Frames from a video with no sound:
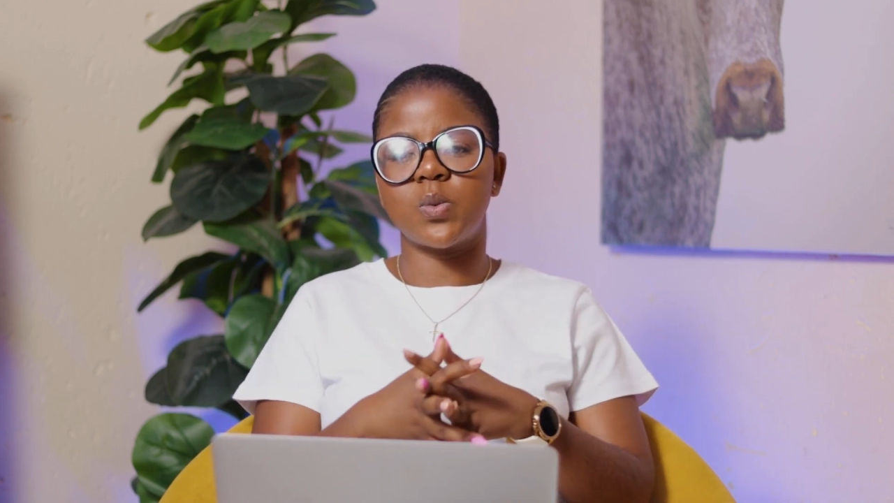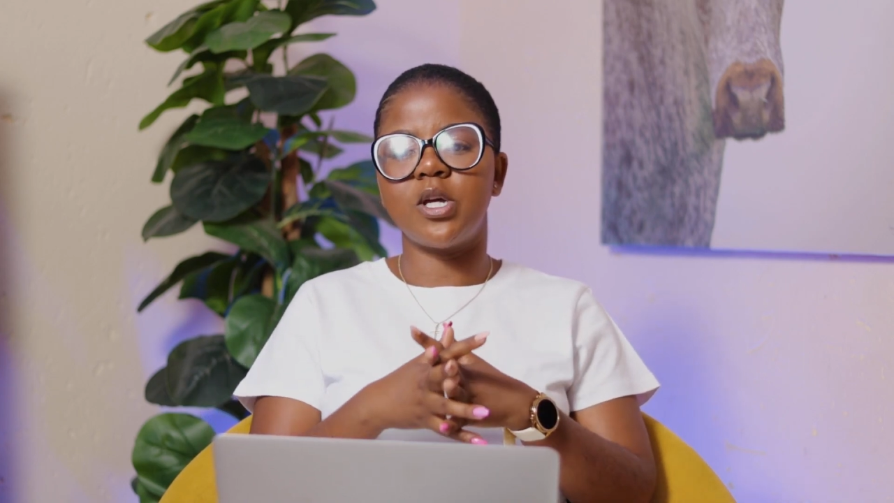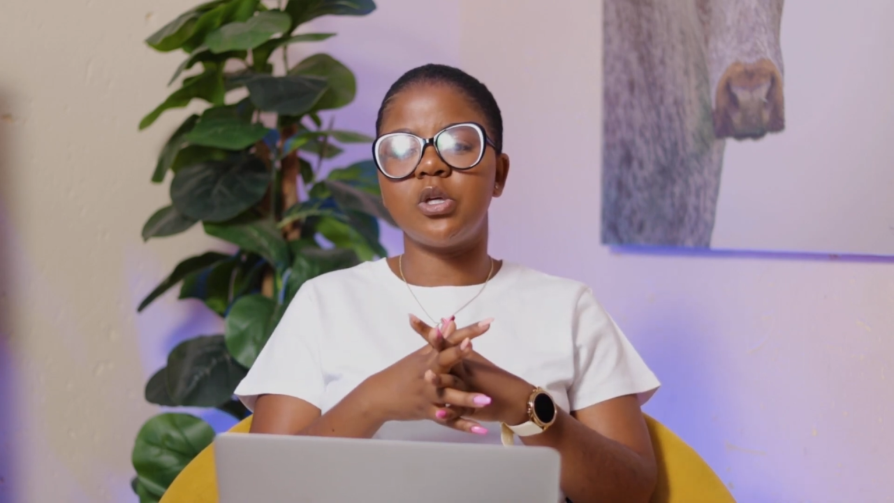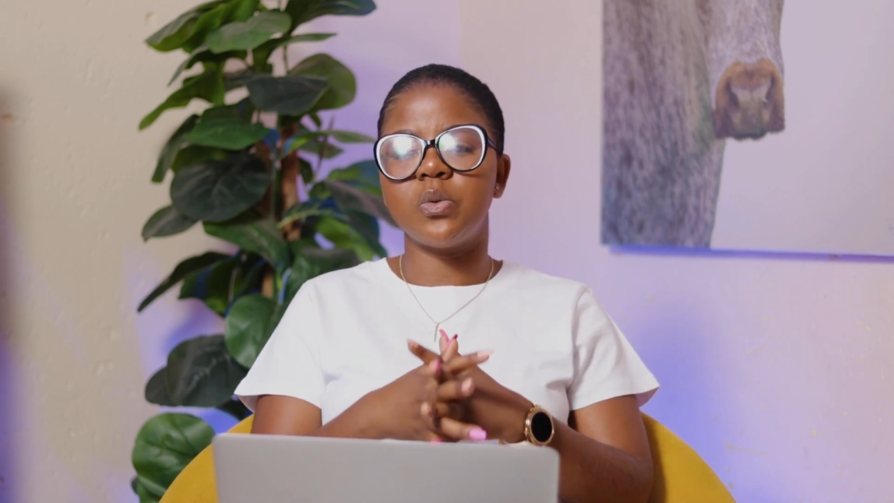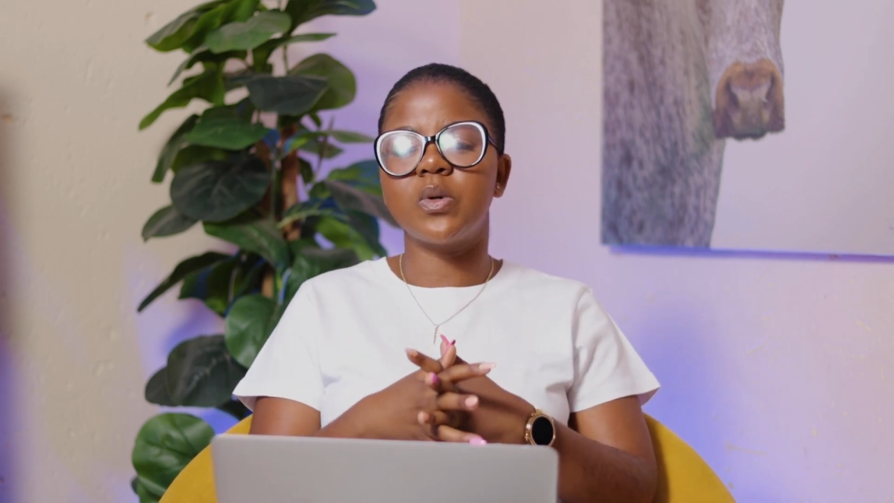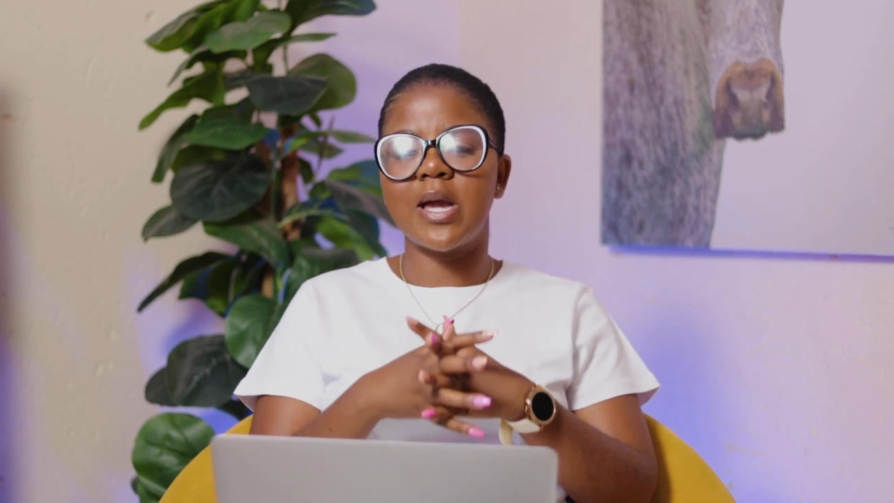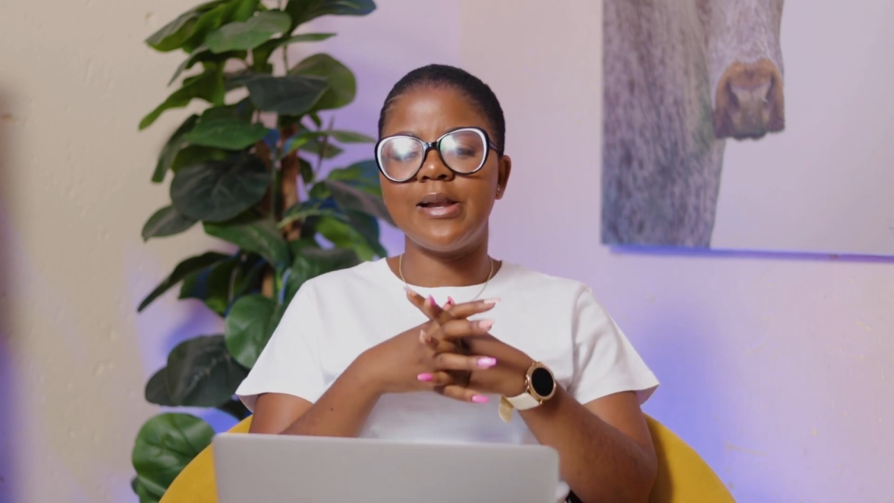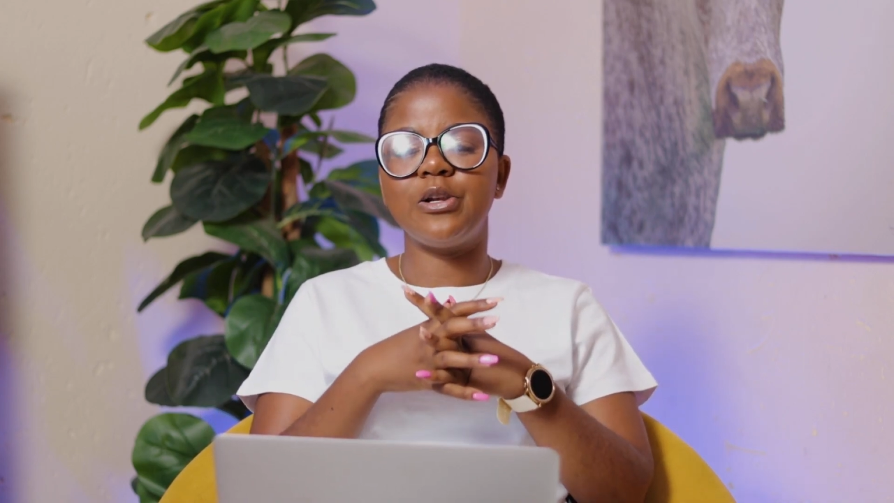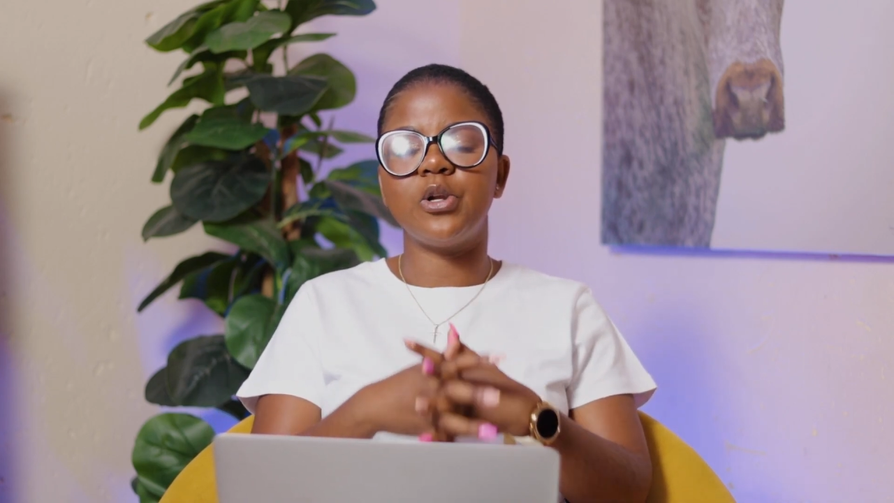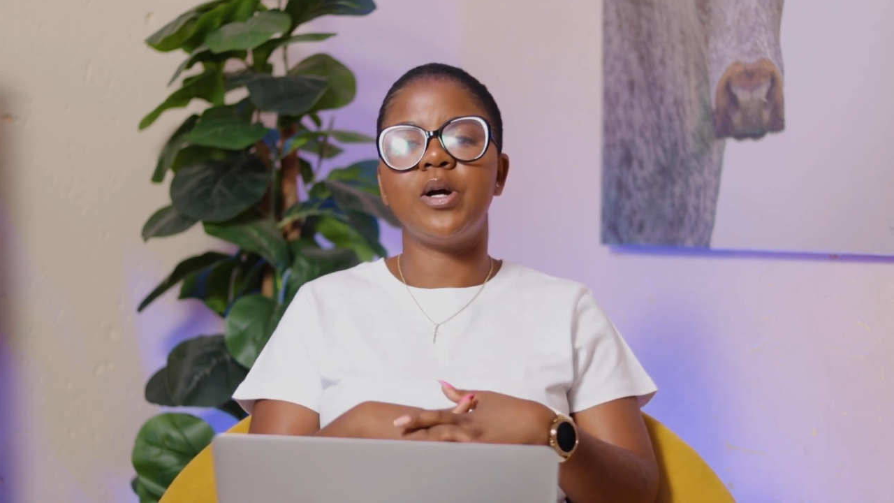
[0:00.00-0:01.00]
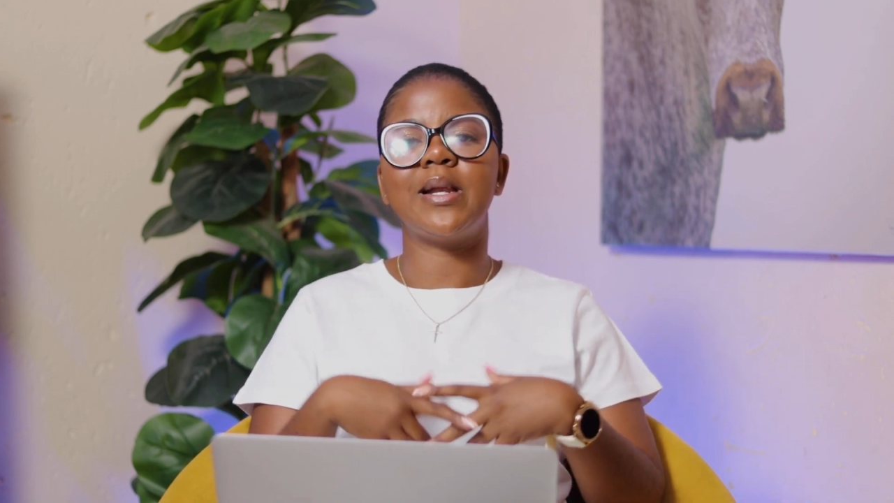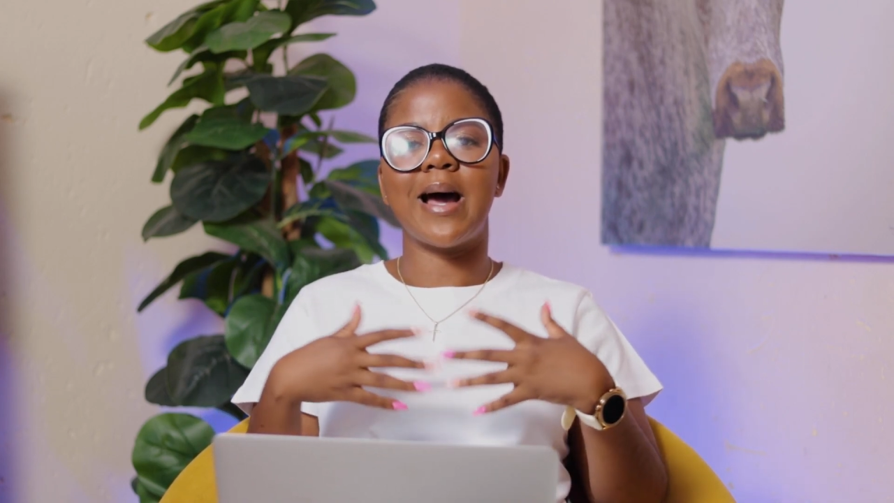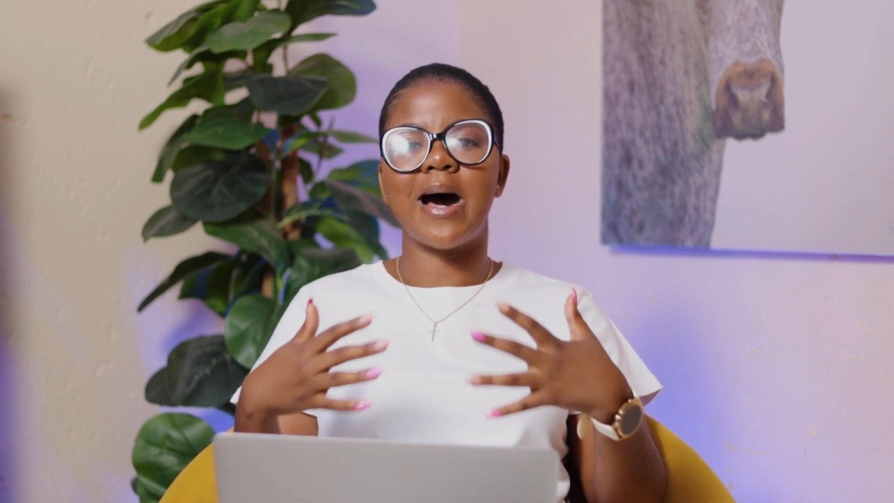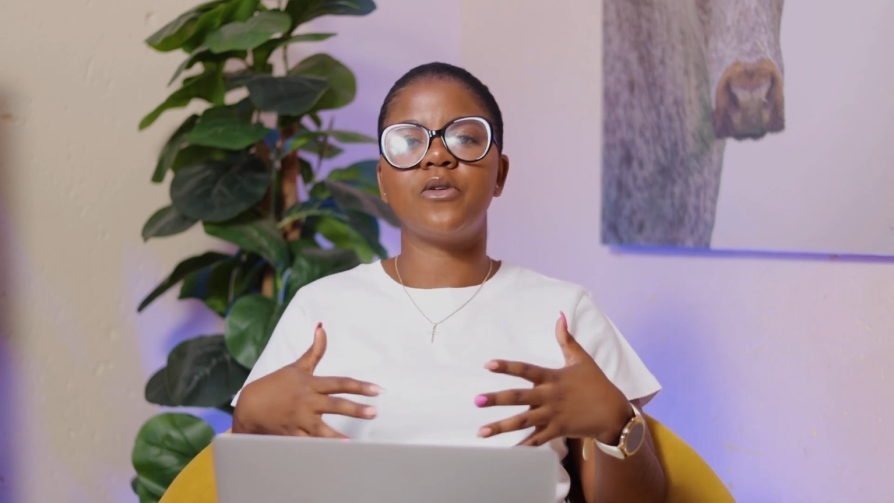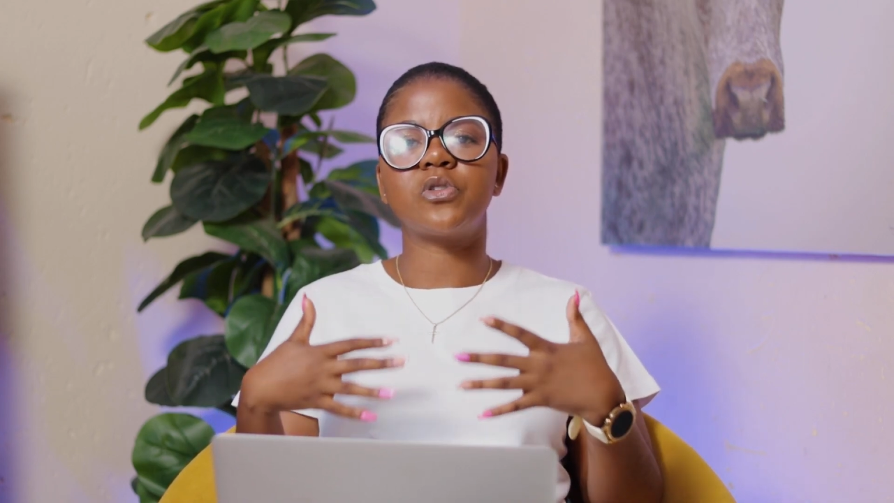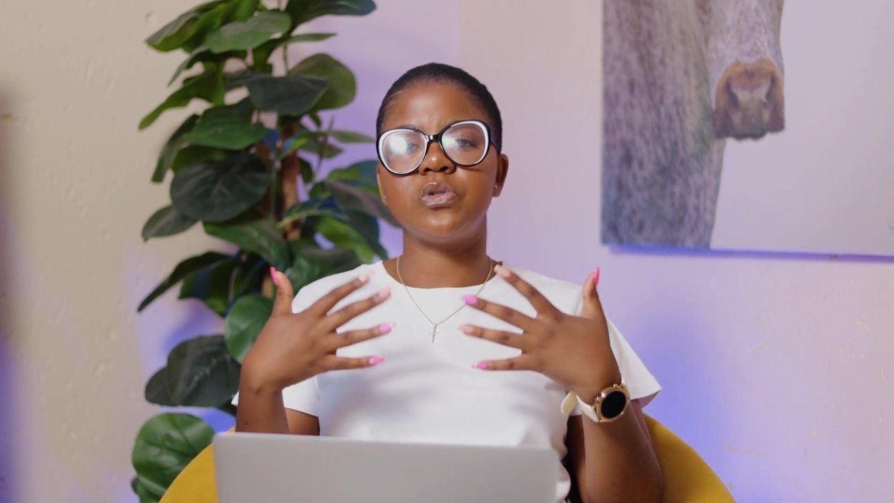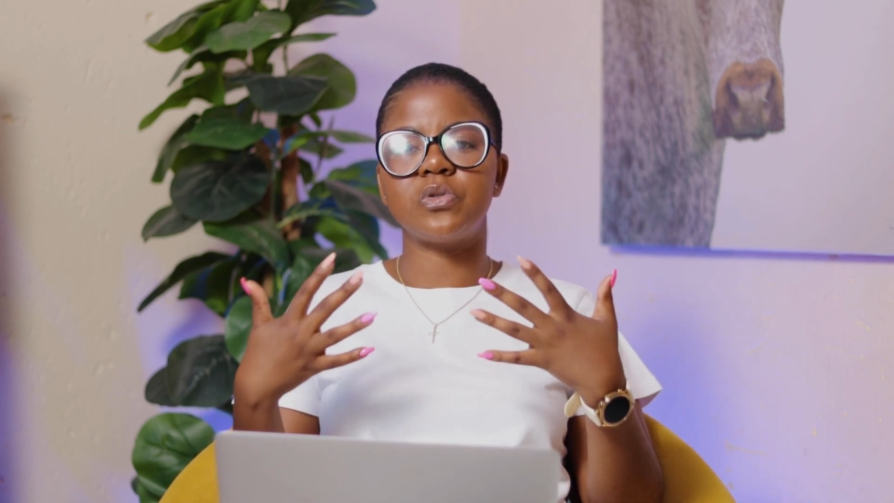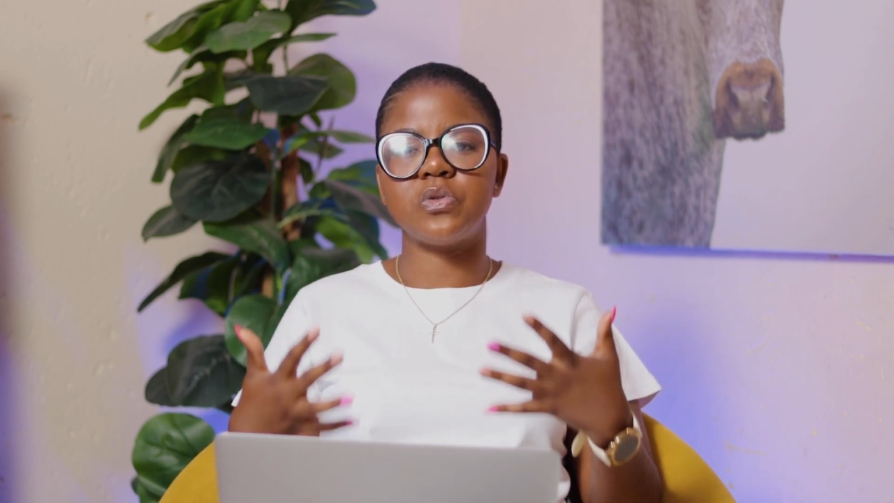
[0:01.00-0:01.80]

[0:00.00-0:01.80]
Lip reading: where you can learn how to